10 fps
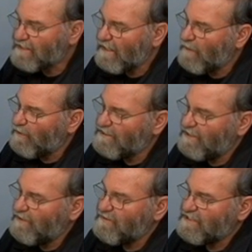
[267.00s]
thing I want to
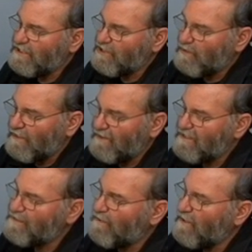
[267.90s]
do is to join
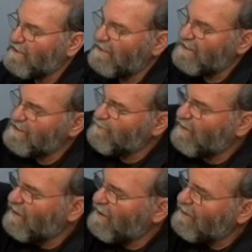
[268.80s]
this part to this
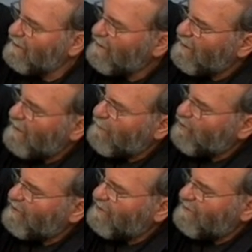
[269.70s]
part. I'm
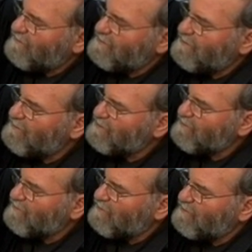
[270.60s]
going to use 2
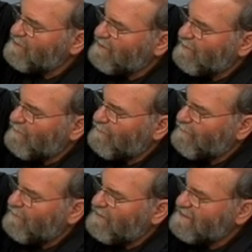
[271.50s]
screws that go
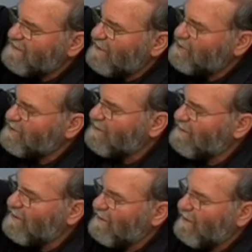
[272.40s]
through this
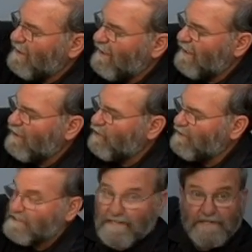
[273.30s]
station and go
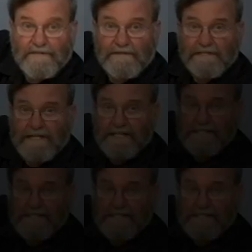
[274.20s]
into the turtle deck